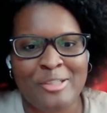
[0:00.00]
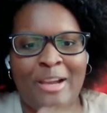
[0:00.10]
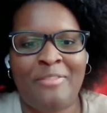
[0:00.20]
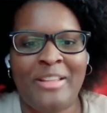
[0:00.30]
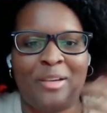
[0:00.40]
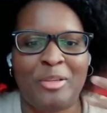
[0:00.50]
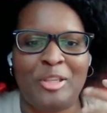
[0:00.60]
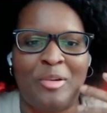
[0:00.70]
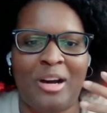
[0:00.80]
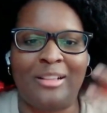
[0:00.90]
So I feel like when
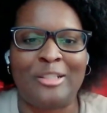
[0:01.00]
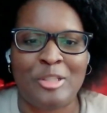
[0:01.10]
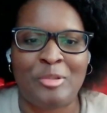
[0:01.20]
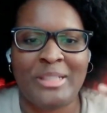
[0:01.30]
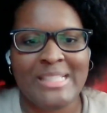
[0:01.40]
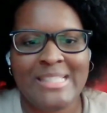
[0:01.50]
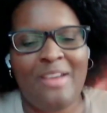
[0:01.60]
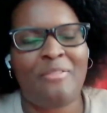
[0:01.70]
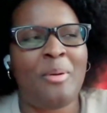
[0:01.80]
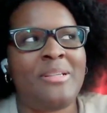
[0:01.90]
you all are doing
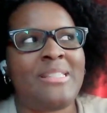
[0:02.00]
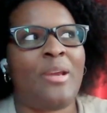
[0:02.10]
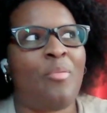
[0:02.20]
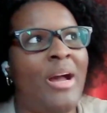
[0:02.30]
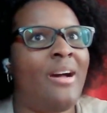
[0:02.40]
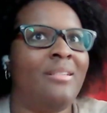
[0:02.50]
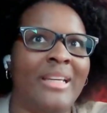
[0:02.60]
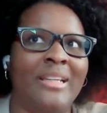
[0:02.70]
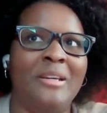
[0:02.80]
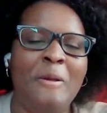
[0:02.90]
stuff, I'm always like, wow,
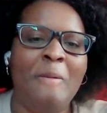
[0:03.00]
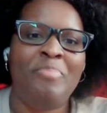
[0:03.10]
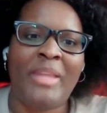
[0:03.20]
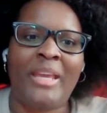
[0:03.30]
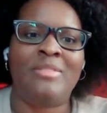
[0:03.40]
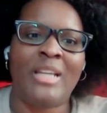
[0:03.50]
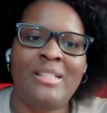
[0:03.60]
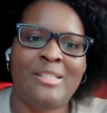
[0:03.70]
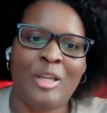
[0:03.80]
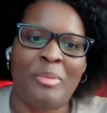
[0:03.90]
like they've
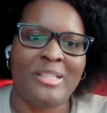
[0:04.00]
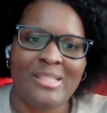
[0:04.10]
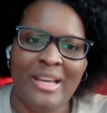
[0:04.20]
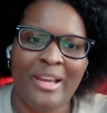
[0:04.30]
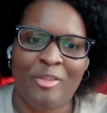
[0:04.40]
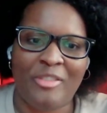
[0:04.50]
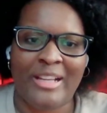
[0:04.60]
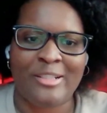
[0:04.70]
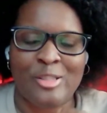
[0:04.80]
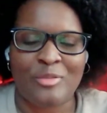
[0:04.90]
done so much stuff.
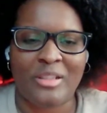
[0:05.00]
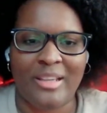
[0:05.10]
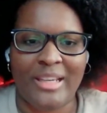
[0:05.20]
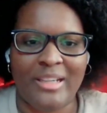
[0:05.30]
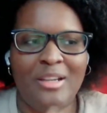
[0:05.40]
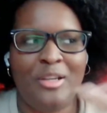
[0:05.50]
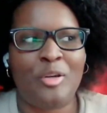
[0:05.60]
And I just feel like,